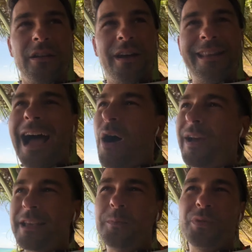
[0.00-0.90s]
And now
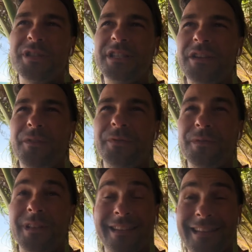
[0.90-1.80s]
I can perceive
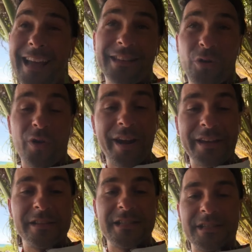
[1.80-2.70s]
like that, or I
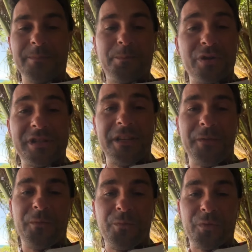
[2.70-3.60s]
can
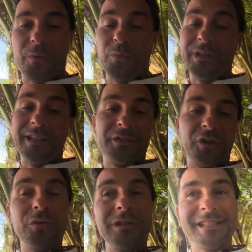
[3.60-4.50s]
perceive from within
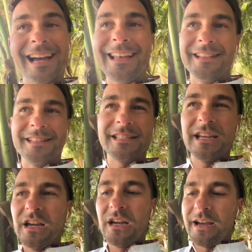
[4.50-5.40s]
total silence.
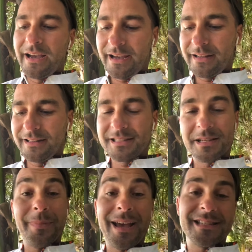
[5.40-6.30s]
And it's
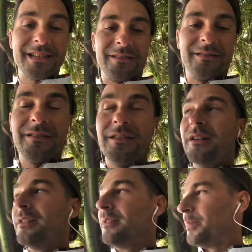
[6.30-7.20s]
amazing,
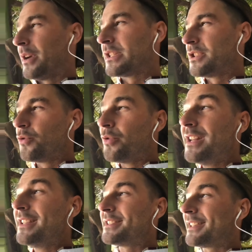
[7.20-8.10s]
because you
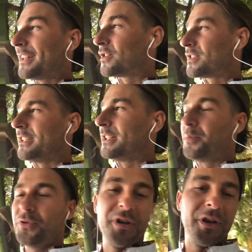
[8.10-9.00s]
really get to see the
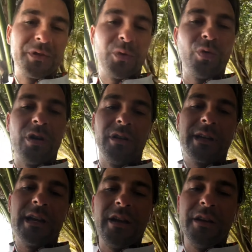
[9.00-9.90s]
beauty of the
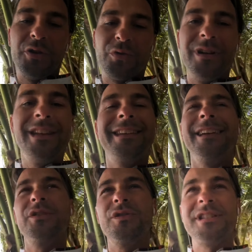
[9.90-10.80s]
world. You really
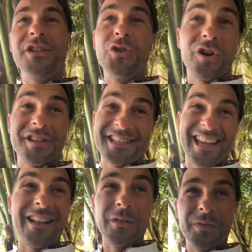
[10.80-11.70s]
get to see
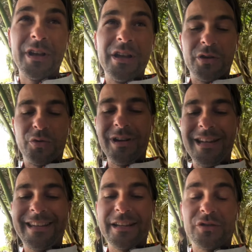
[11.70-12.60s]
yourself. You
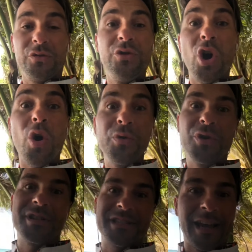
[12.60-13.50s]
really get to know
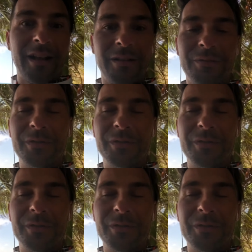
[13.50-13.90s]
yourself.